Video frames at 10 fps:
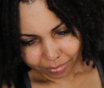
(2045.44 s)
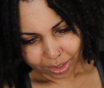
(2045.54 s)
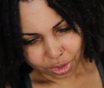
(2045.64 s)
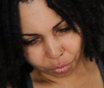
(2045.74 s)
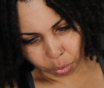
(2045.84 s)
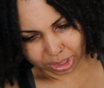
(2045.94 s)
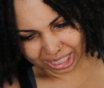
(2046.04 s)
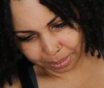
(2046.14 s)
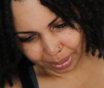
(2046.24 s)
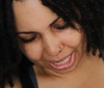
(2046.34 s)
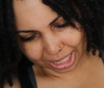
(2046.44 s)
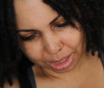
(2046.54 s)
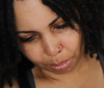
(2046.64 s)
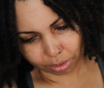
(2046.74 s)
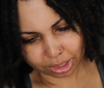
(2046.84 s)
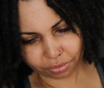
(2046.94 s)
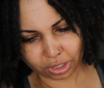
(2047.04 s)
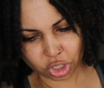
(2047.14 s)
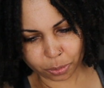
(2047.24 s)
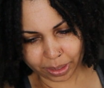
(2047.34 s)
It's 14 pans,
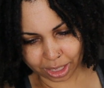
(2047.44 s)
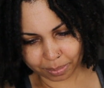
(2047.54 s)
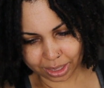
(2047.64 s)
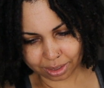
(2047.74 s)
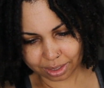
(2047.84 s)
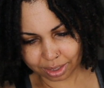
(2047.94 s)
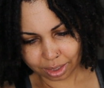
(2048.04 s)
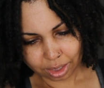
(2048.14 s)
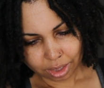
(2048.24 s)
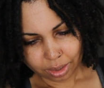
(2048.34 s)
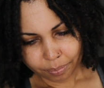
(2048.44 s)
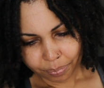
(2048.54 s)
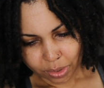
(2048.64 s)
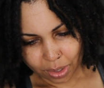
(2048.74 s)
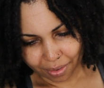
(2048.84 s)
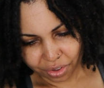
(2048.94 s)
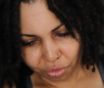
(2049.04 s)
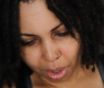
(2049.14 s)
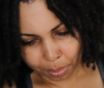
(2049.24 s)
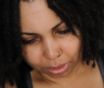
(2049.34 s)
multi-finish pigments. You have the
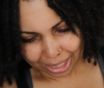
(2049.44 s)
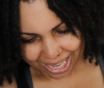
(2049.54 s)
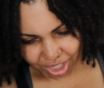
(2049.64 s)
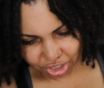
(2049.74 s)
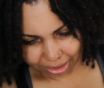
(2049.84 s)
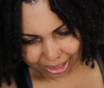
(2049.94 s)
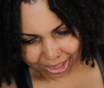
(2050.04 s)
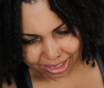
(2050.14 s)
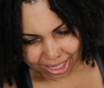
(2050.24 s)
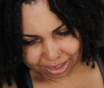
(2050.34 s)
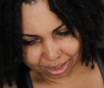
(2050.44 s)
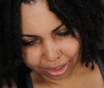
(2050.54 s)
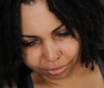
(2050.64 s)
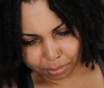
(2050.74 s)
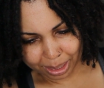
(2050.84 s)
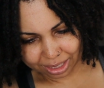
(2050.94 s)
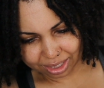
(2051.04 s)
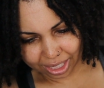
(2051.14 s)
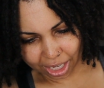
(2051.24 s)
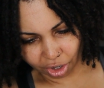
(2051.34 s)
Rubber Lash Latex Lift
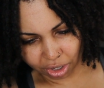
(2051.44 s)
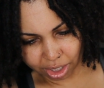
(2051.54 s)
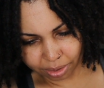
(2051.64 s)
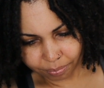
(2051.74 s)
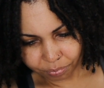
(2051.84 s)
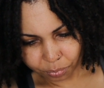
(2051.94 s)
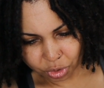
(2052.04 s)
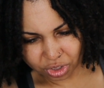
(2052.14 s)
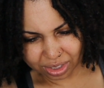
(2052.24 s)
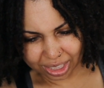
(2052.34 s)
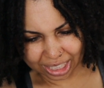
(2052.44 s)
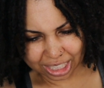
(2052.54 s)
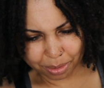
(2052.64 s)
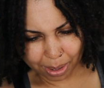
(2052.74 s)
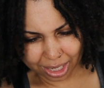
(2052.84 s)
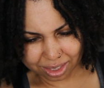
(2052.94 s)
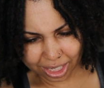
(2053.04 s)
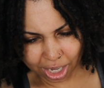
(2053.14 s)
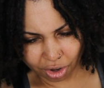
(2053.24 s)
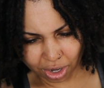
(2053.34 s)
Mascara, which is an inky
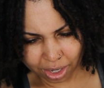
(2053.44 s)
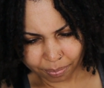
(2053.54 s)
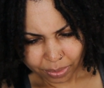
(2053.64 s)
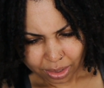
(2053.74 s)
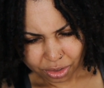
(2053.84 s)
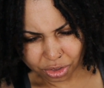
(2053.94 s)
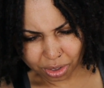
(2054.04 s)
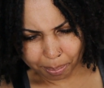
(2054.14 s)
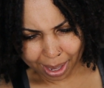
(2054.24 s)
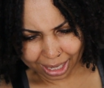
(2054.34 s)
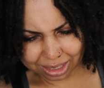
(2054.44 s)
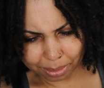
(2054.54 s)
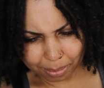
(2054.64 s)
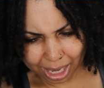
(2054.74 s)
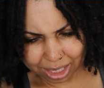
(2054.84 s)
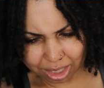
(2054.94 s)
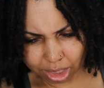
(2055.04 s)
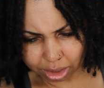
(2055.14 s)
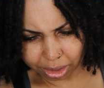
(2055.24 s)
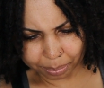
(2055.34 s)
mascara. There's a
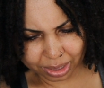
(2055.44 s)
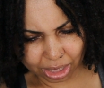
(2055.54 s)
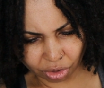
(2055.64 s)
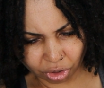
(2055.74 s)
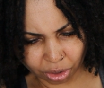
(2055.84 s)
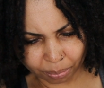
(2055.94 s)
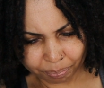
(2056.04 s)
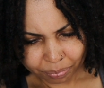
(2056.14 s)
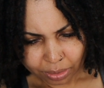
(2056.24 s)
Maximizing Lip Serum